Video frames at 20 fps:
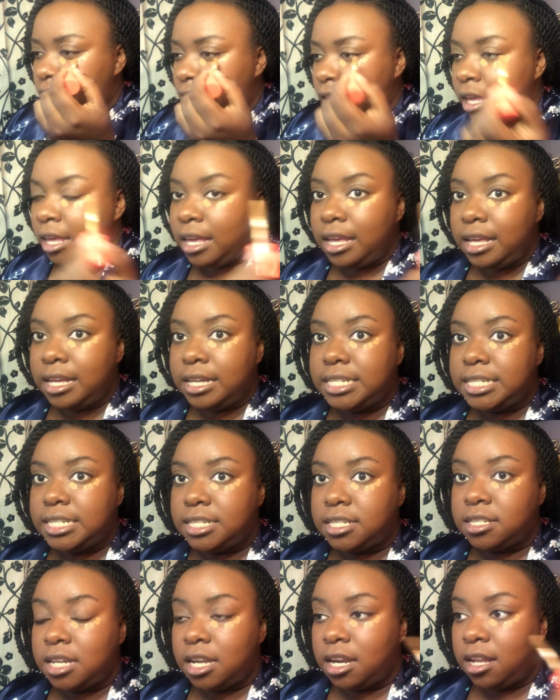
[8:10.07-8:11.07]
it
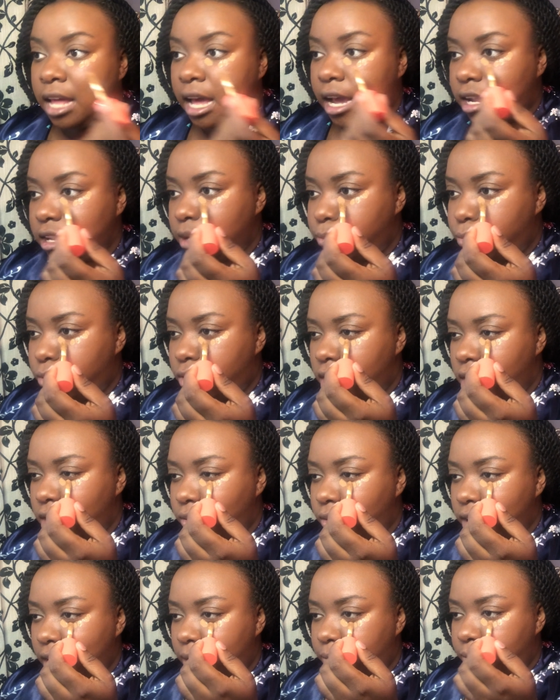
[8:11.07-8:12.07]
is 10 o'clock in the morning
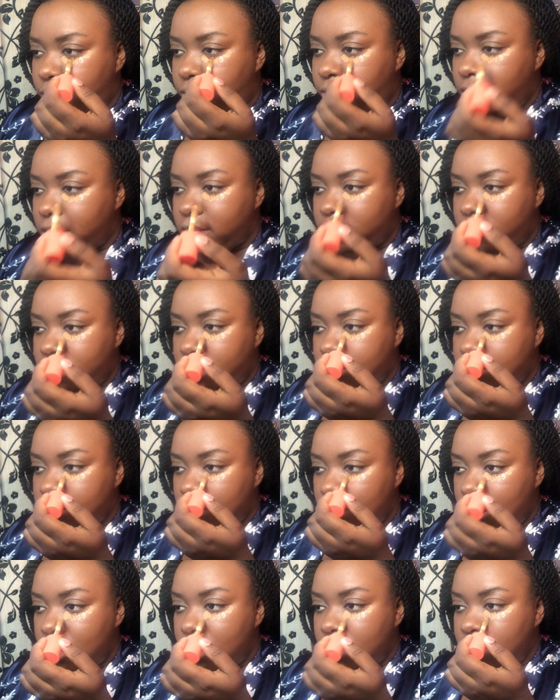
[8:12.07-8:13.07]
when I'm recording this,
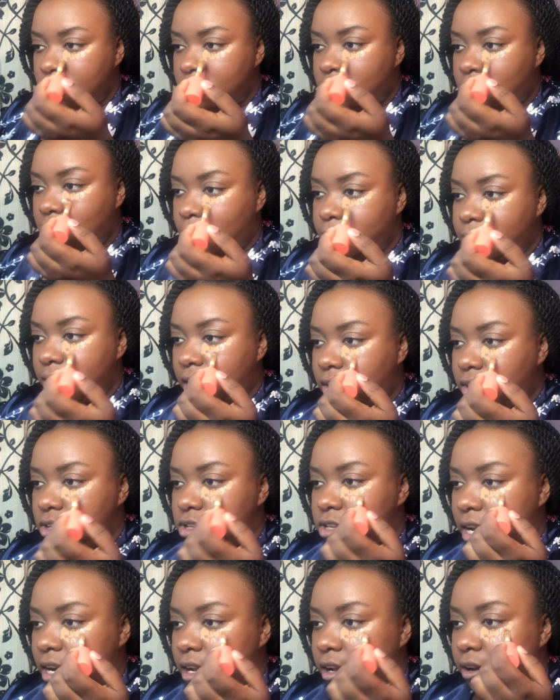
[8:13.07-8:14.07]
so I'm not going
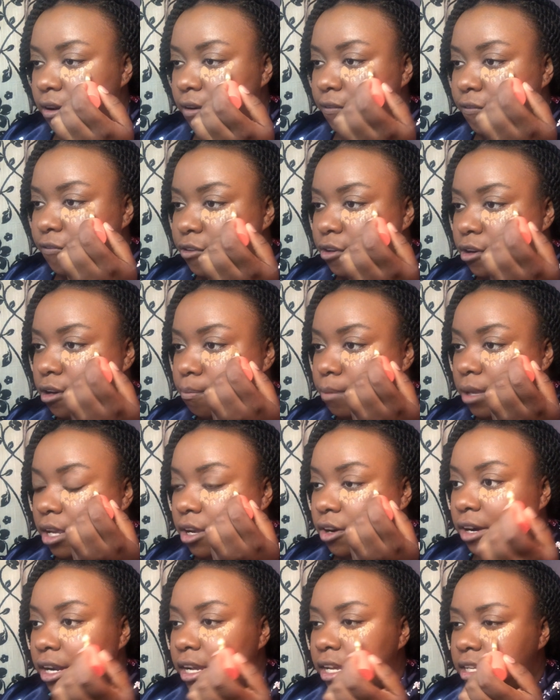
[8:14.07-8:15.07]
to try to go full beat
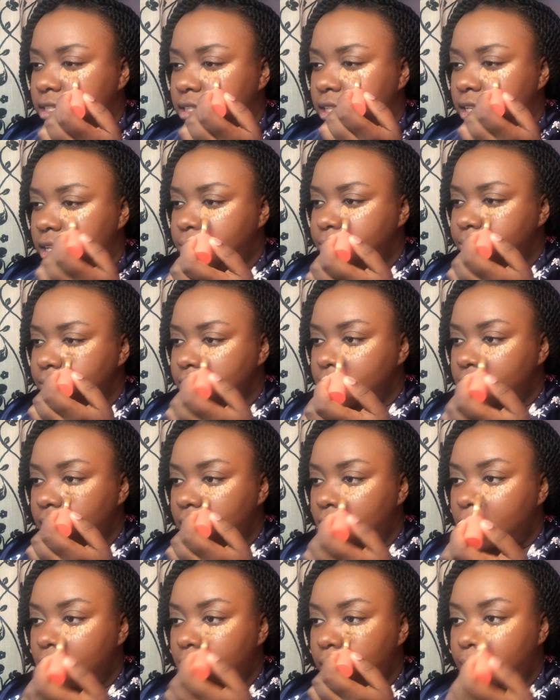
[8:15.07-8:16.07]
crazy,
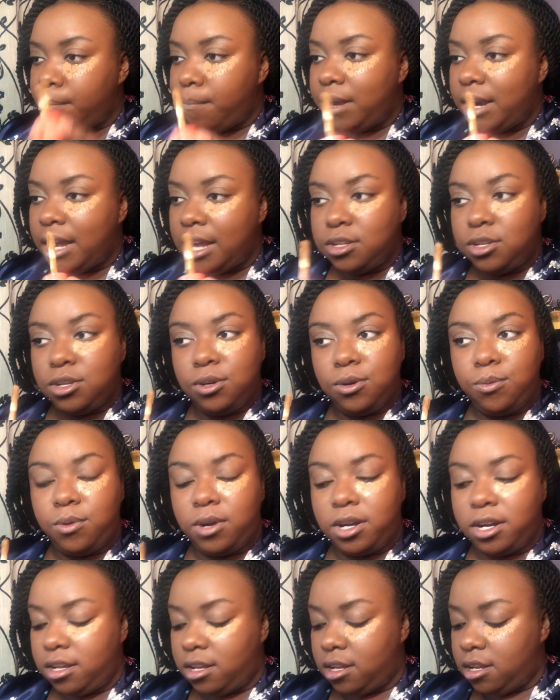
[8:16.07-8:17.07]
but I do
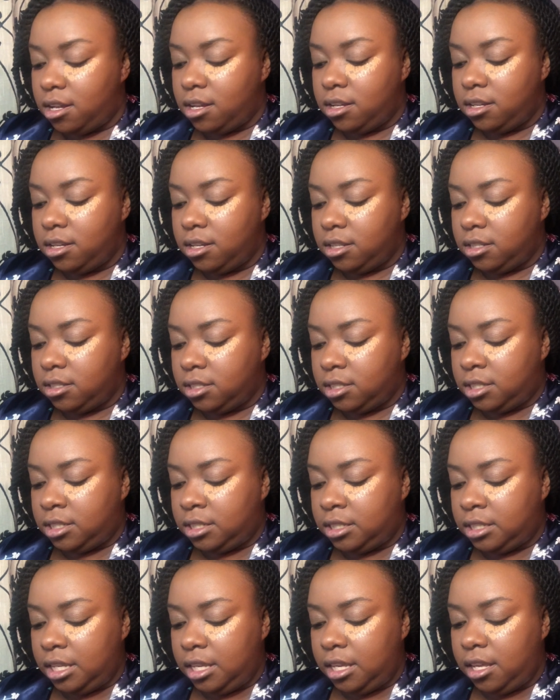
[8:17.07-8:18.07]
want to
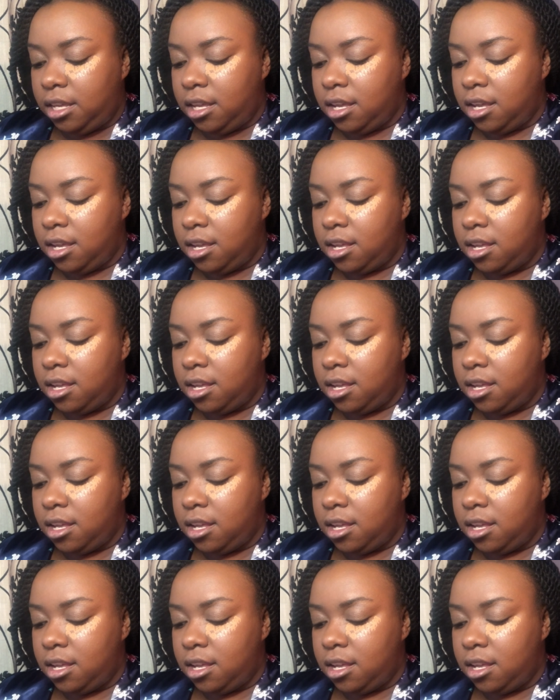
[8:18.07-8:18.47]
see